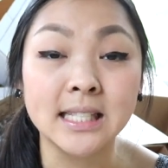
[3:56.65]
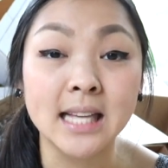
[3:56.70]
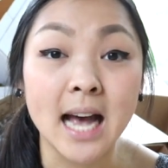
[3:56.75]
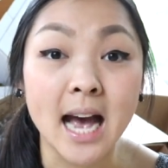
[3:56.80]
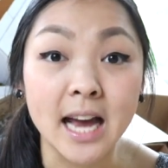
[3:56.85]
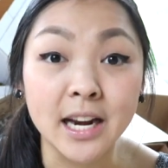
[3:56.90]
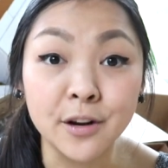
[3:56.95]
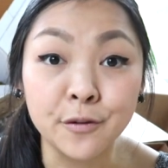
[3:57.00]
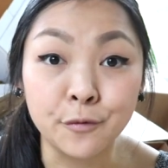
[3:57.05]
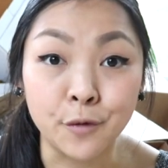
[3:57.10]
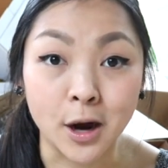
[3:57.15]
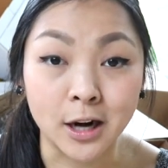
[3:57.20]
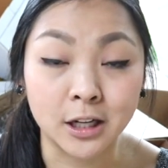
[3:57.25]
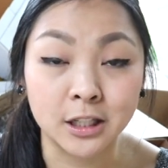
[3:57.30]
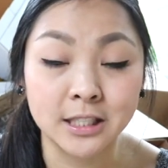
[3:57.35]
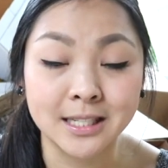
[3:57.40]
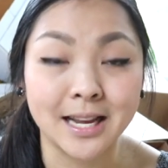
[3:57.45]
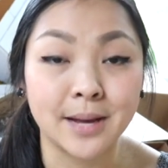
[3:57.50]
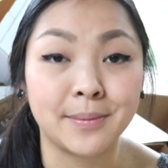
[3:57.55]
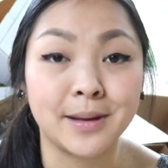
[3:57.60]
ton of
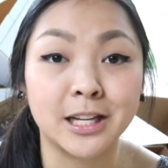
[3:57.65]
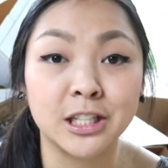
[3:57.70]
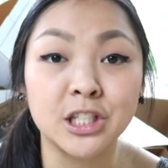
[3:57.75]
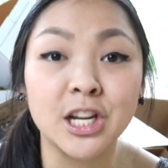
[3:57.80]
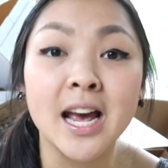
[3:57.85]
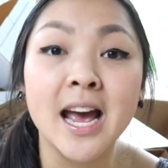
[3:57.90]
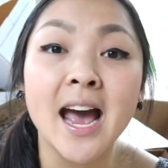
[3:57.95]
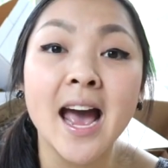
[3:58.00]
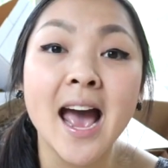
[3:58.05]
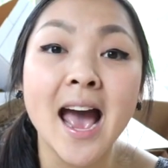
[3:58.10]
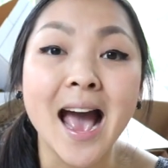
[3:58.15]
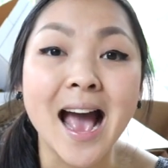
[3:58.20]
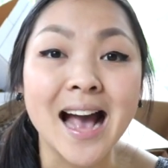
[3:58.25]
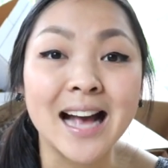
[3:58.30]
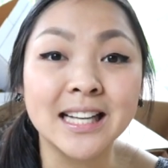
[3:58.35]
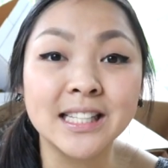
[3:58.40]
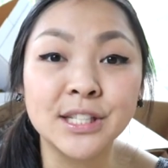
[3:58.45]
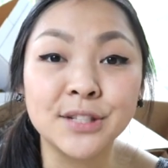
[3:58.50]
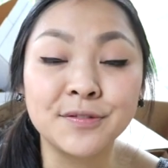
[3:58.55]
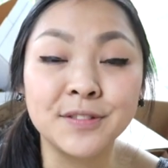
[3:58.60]
water damage.
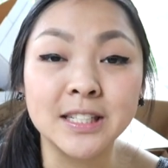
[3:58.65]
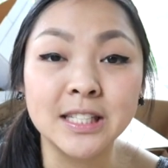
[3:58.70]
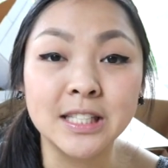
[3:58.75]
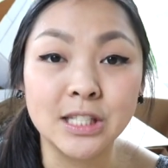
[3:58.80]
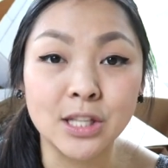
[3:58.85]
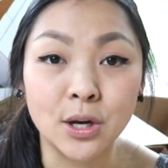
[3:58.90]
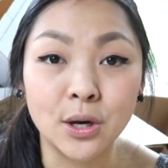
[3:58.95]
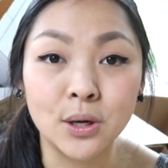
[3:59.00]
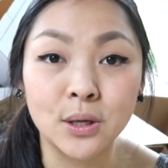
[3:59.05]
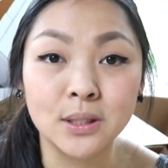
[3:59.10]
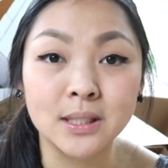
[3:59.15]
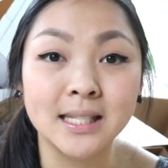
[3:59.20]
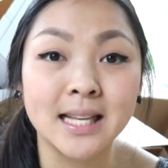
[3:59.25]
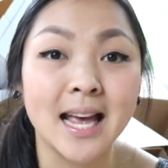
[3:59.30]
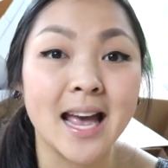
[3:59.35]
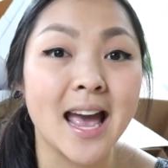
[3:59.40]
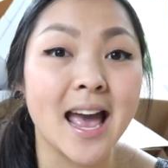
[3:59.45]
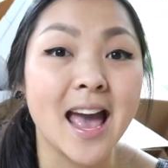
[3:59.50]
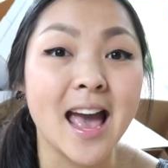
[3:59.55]
As a result,